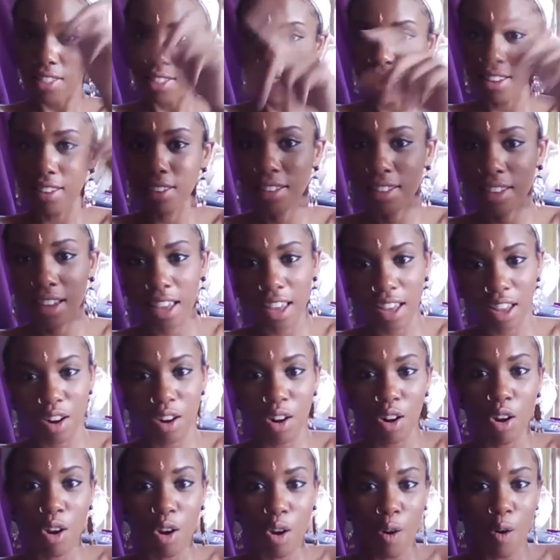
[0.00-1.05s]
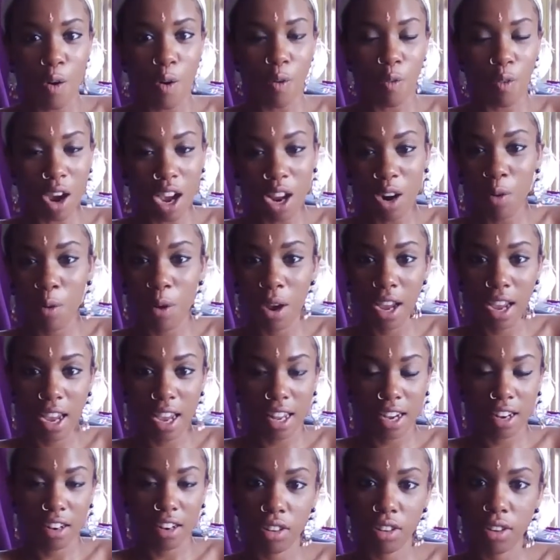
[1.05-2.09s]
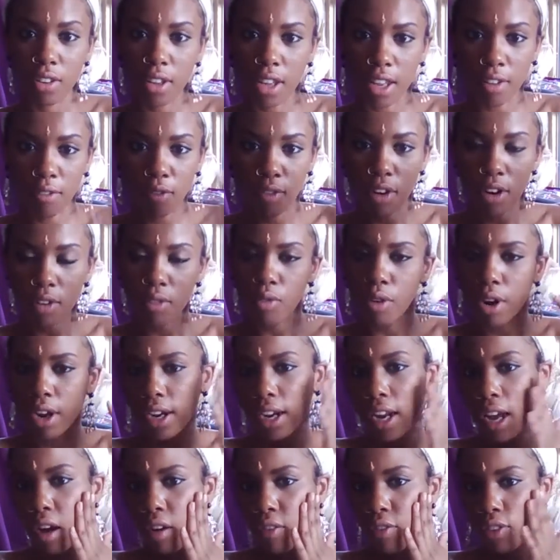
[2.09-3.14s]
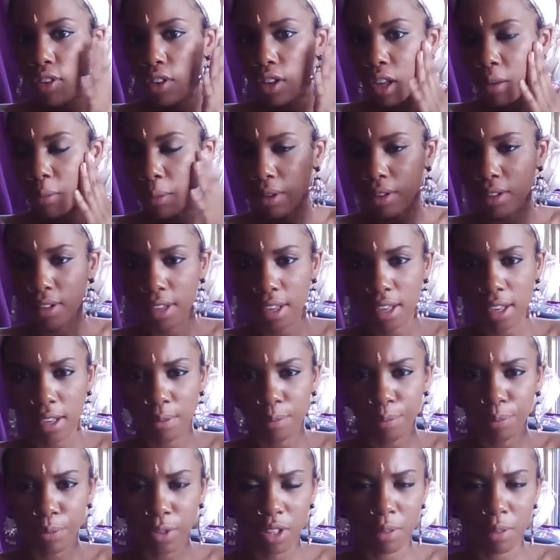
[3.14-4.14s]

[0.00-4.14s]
This set right away, just, even right now, it feels like my skin.